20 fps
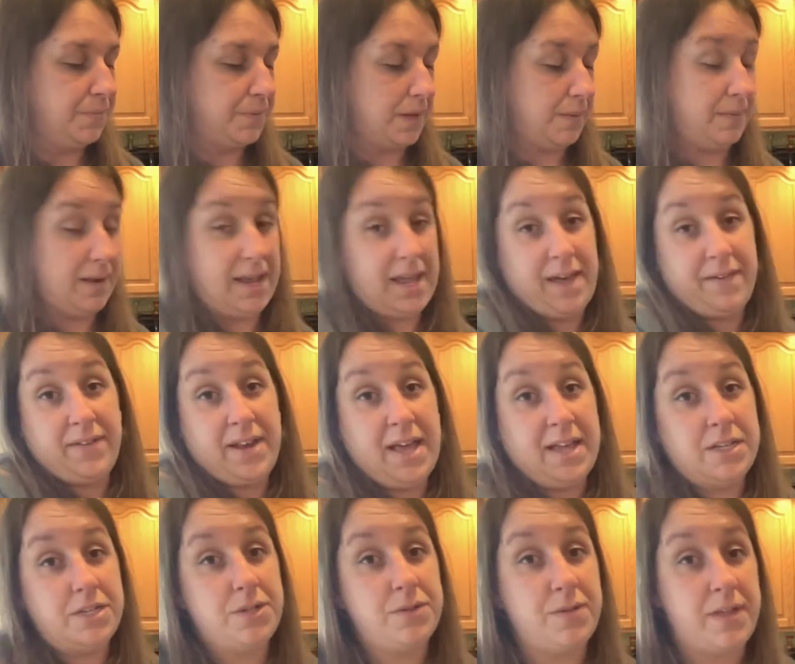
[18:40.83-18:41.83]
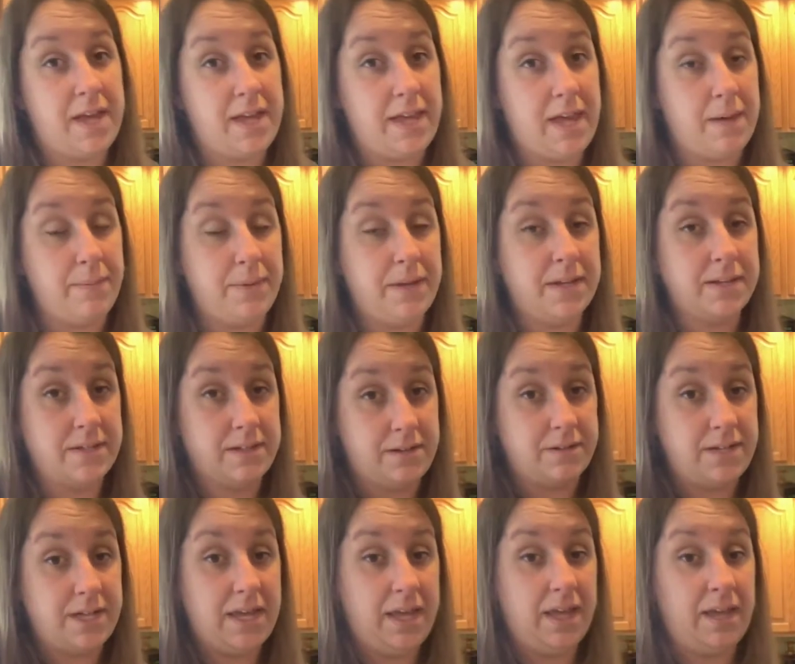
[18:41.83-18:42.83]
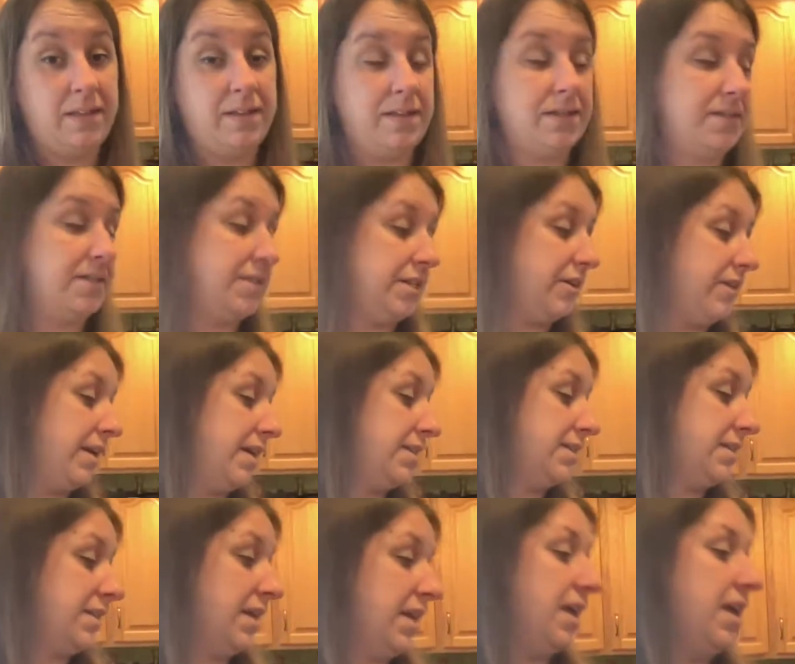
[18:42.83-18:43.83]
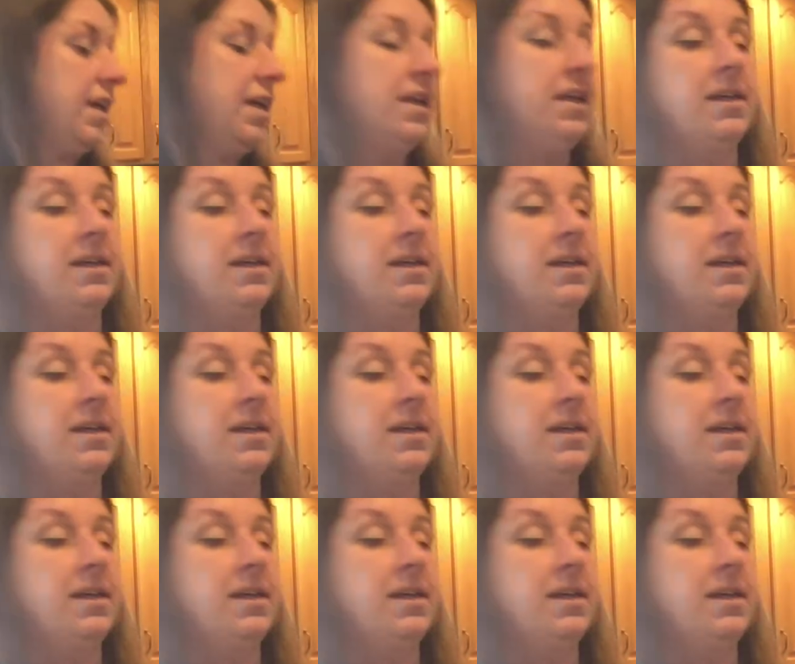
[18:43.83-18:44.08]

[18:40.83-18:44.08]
I mean, I haven't had to do that yet because they're taking this seriously.